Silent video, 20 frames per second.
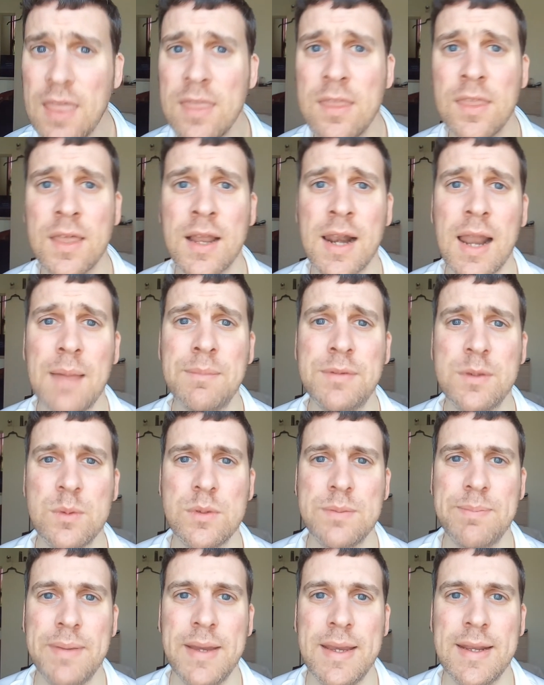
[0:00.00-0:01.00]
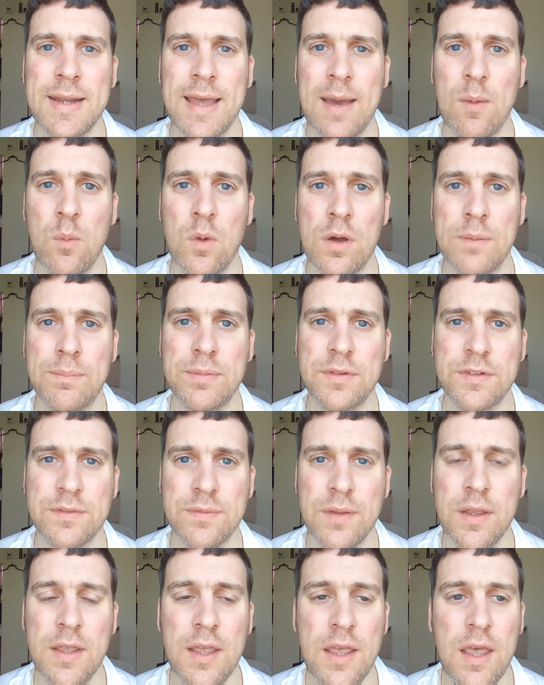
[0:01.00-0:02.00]
that the clubs he was being at were pers
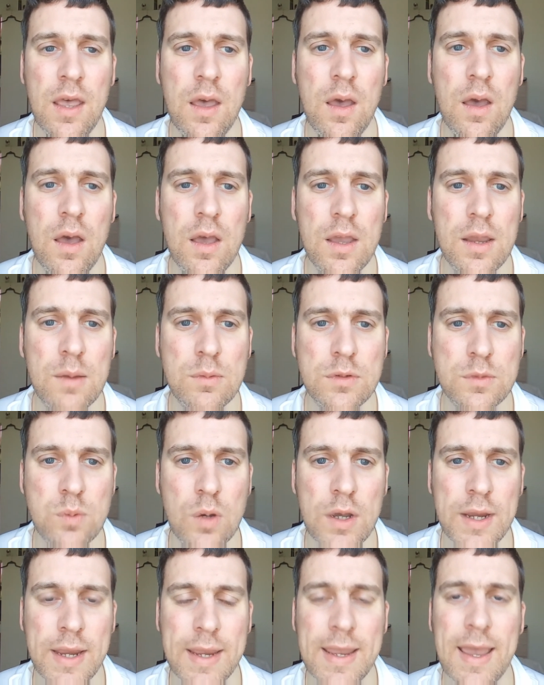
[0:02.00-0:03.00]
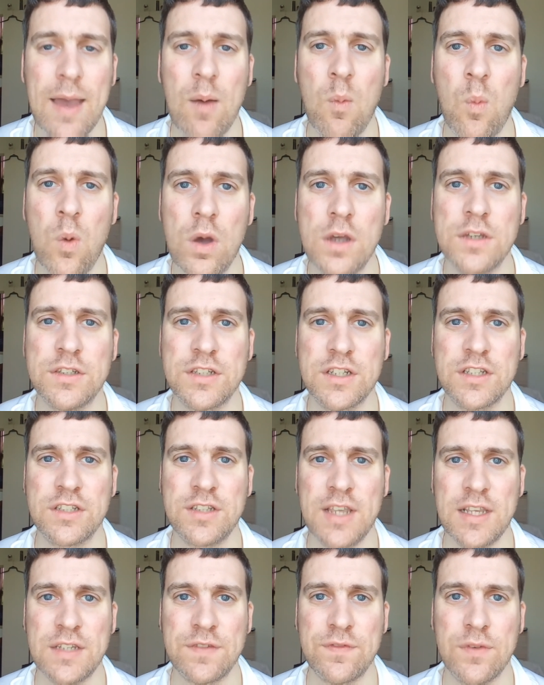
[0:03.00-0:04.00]
he was working at were
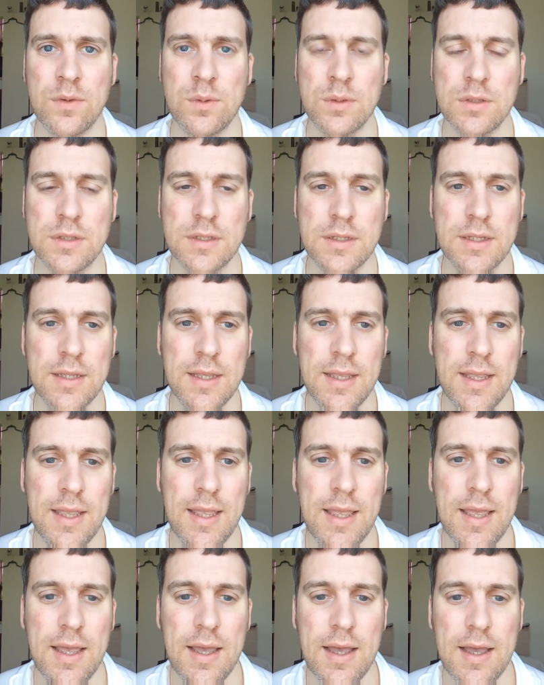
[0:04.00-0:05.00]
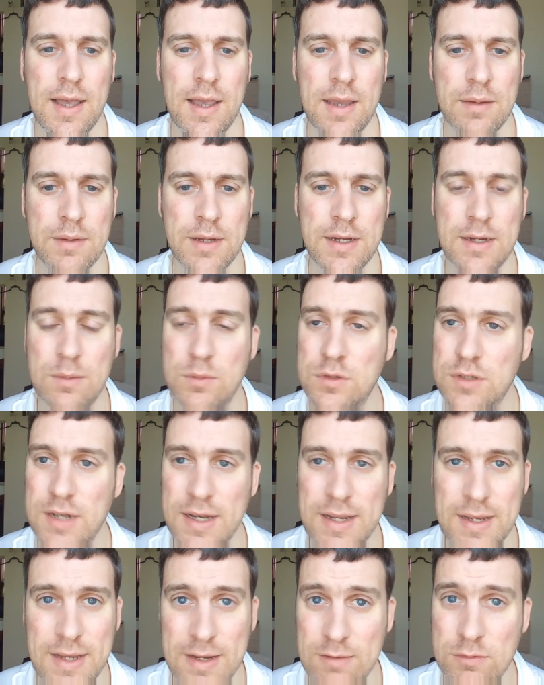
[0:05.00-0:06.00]
successful, and he
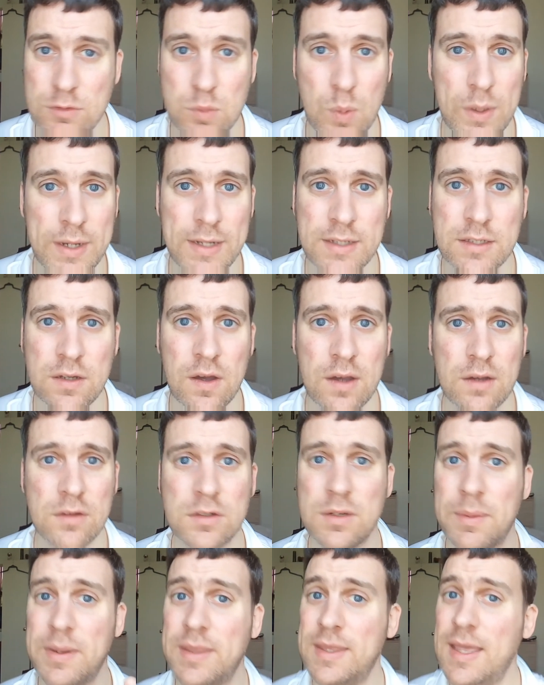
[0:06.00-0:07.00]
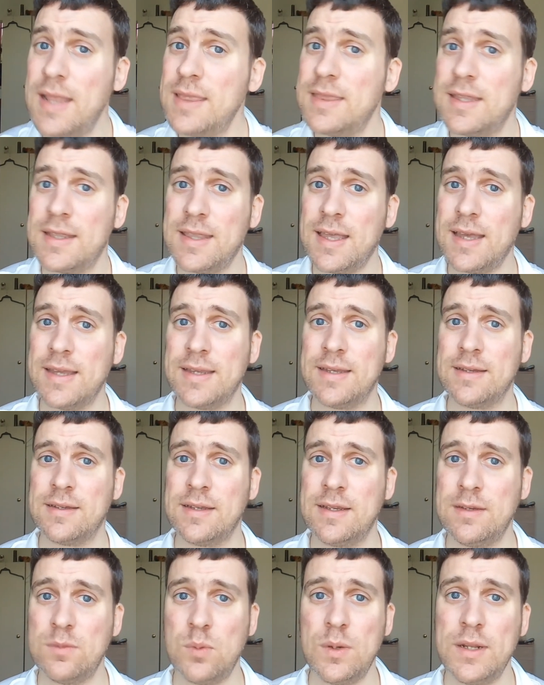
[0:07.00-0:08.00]
was winning titles. I mean, at the end of the day,
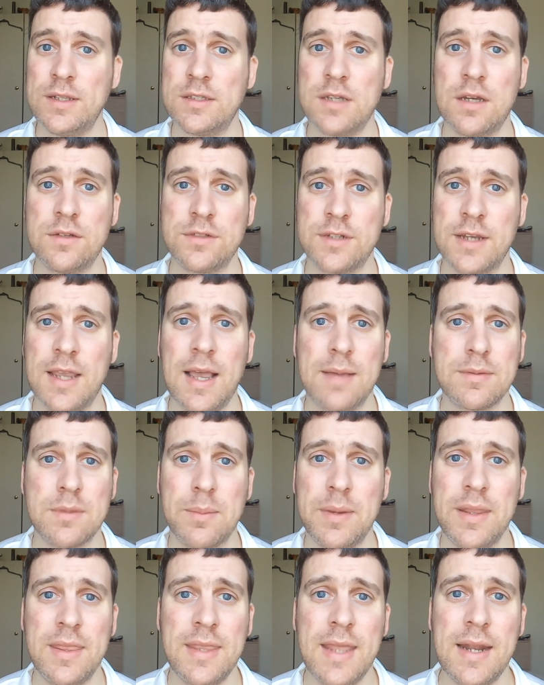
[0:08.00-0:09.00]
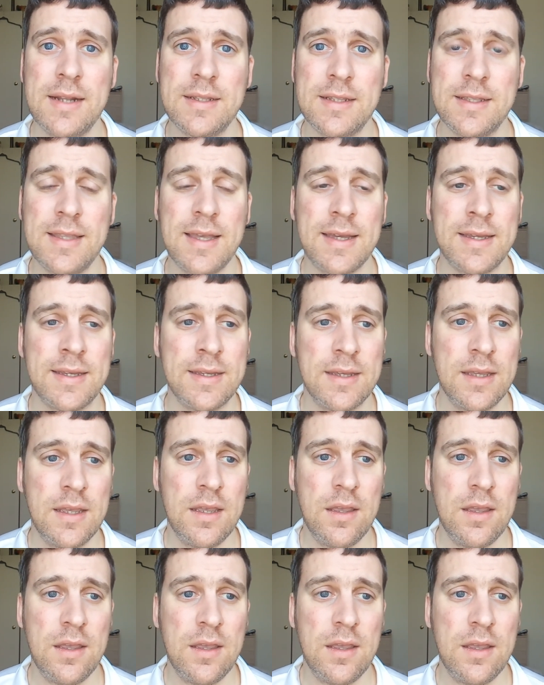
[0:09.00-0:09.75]
he's winning titles and cups. I mean, at the end of the day,